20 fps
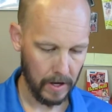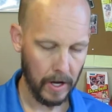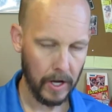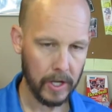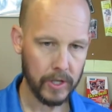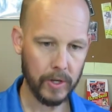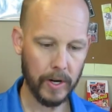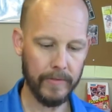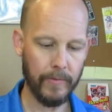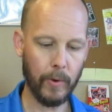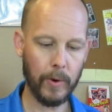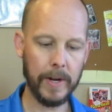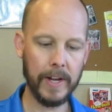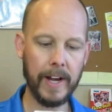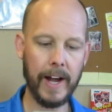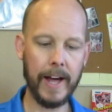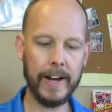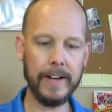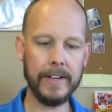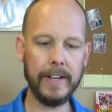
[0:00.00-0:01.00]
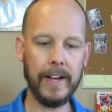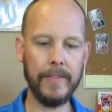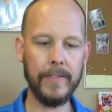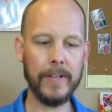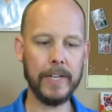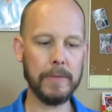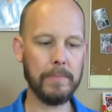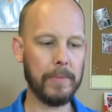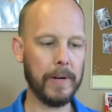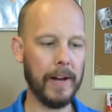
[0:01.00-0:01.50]
So I've already kind of done
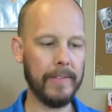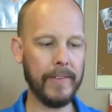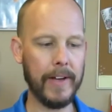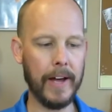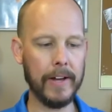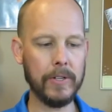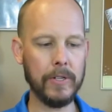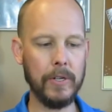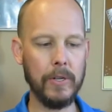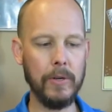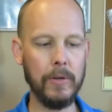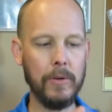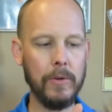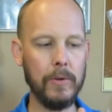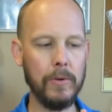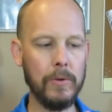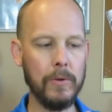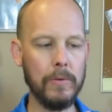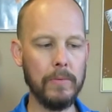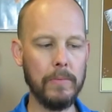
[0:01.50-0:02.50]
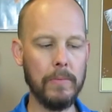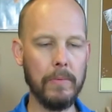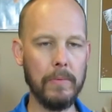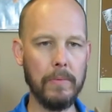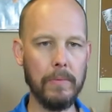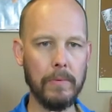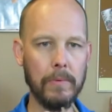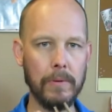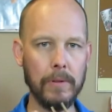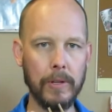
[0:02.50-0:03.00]
this, but I've got 2
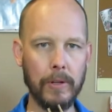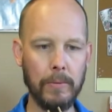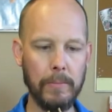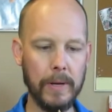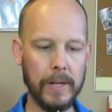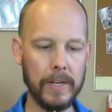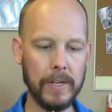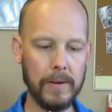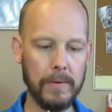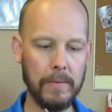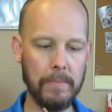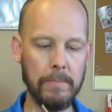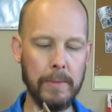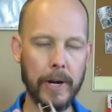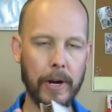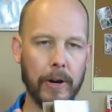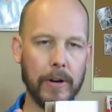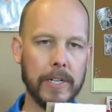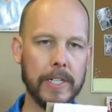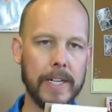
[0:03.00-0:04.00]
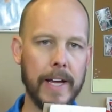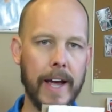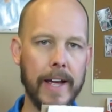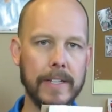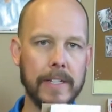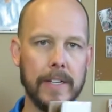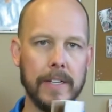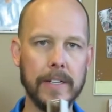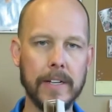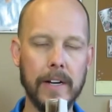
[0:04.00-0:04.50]
little bit bigger
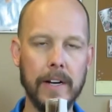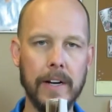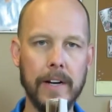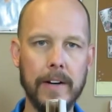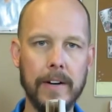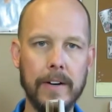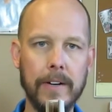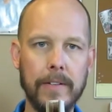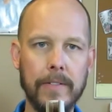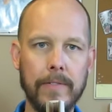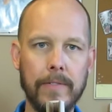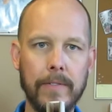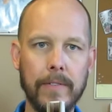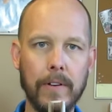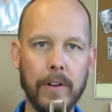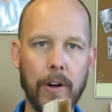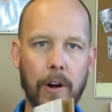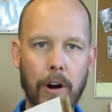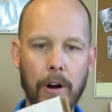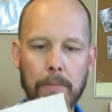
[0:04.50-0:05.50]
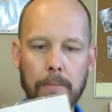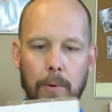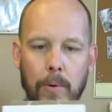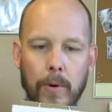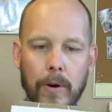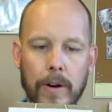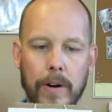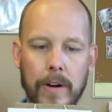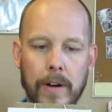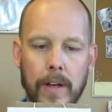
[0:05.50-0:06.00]
sizes of
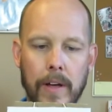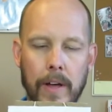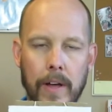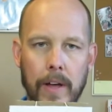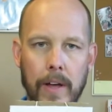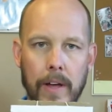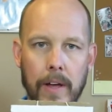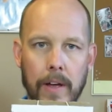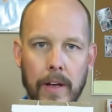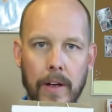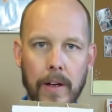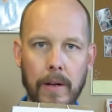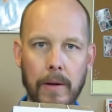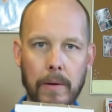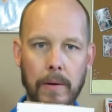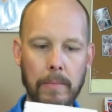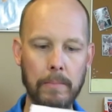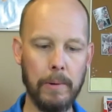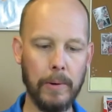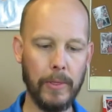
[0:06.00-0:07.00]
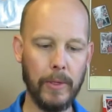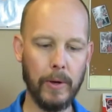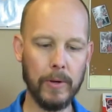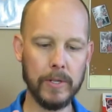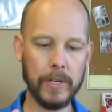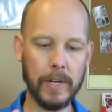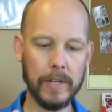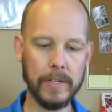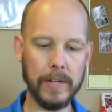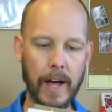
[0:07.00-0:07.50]
cardboard. Put those
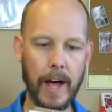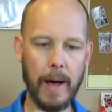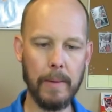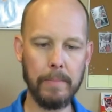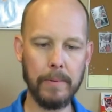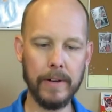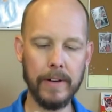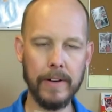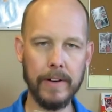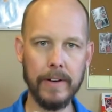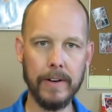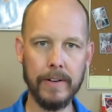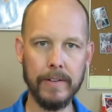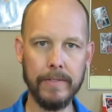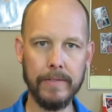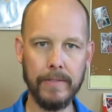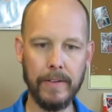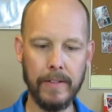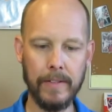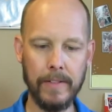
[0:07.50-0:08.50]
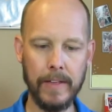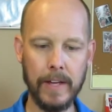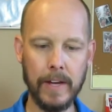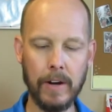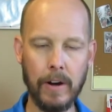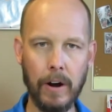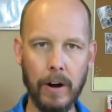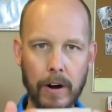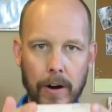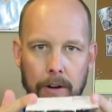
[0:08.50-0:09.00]
on top of the
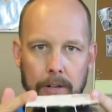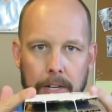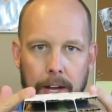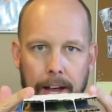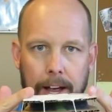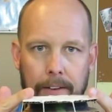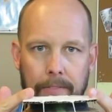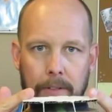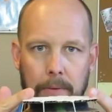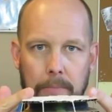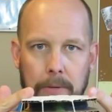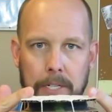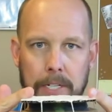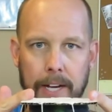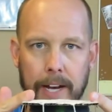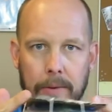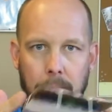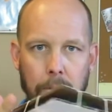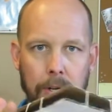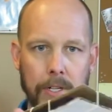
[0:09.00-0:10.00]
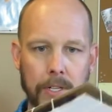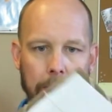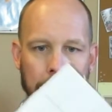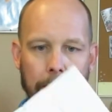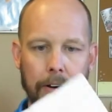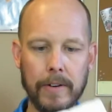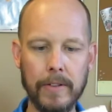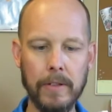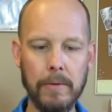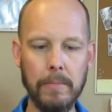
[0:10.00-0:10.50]
cards. I have them sandwiched
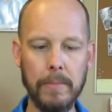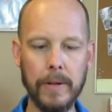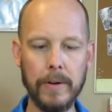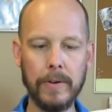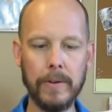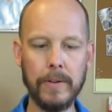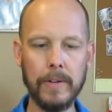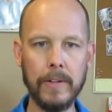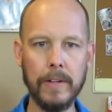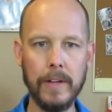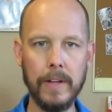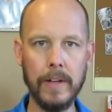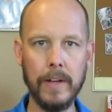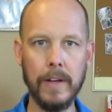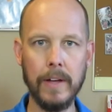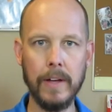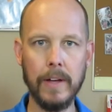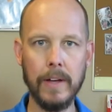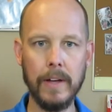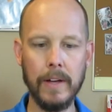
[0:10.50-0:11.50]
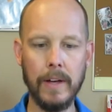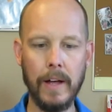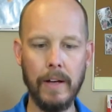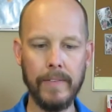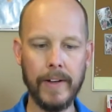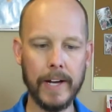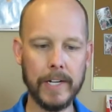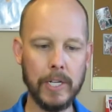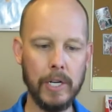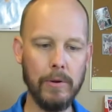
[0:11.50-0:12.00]
there in the middle. I've
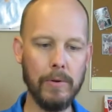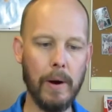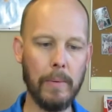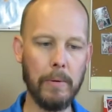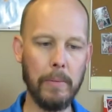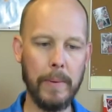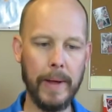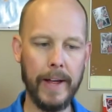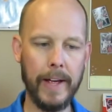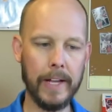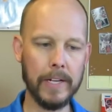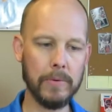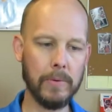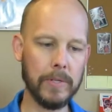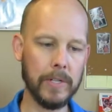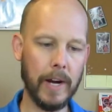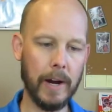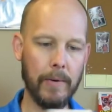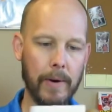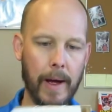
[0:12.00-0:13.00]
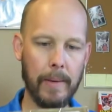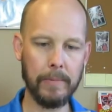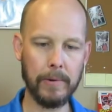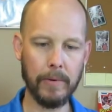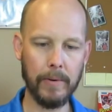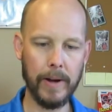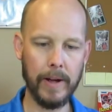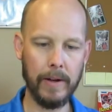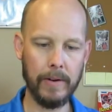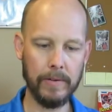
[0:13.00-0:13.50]
got 2 rubber bands, which I wrapped
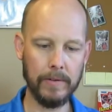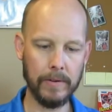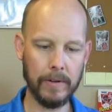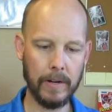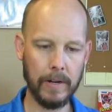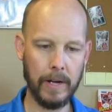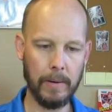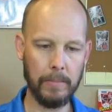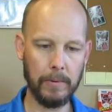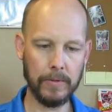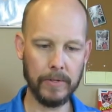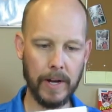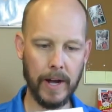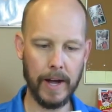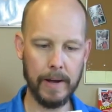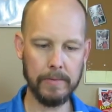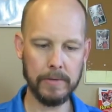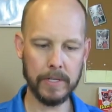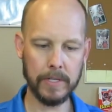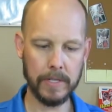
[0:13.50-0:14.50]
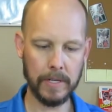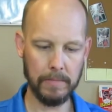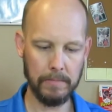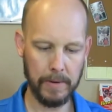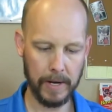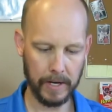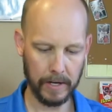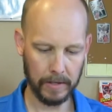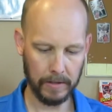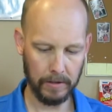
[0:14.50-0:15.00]
around a couple times just to
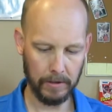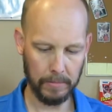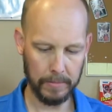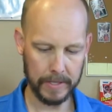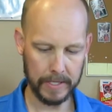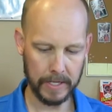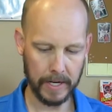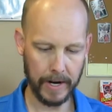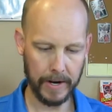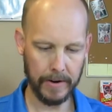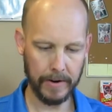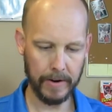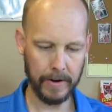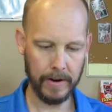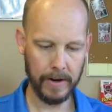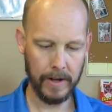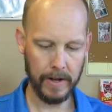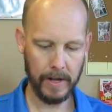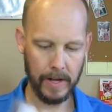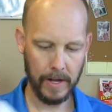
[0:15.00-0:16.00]
make it a little bit tighter.